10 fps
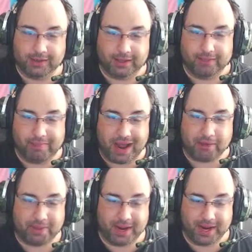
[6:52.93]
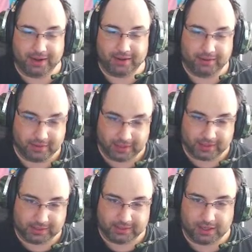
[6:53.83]
and the back pain
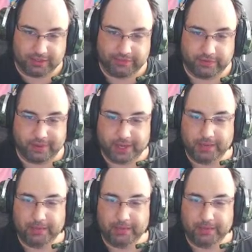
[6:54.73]
that's come from it.